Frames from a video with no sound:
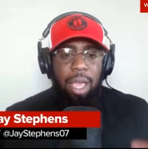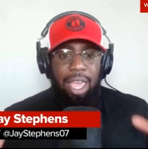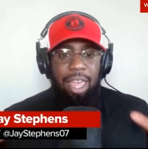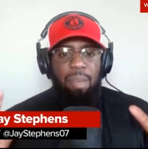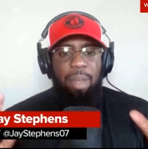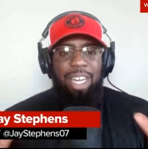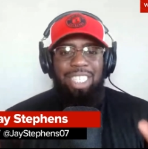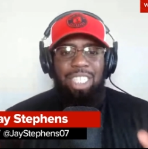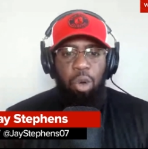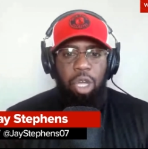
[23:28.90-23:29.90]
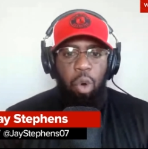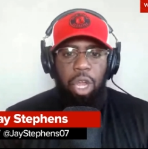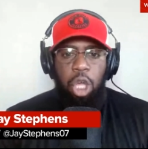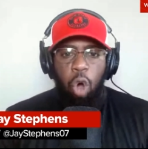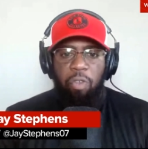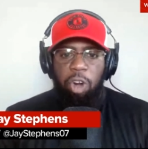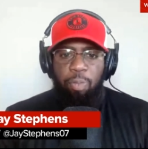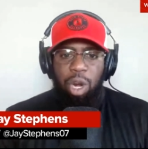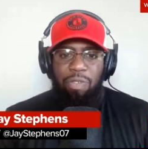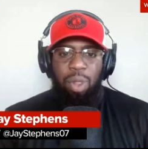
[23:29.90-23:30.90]
getting the Minnesota Golden Gophers
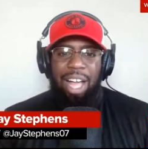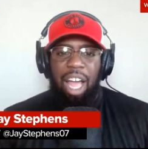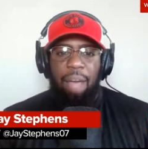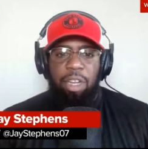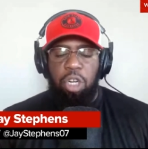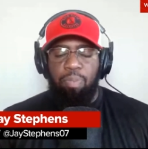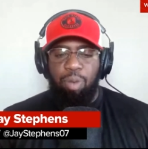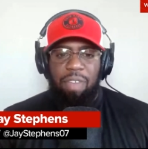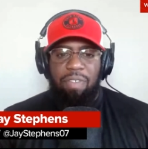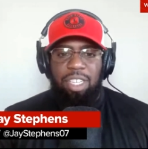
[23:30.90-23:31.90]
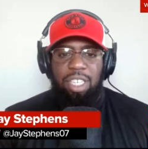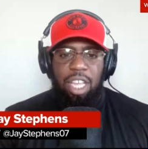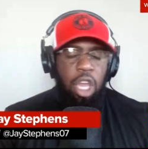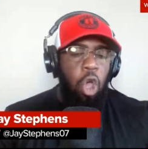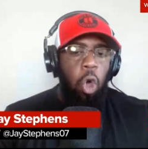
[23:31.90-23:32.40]
point of view, like I mentioned previously.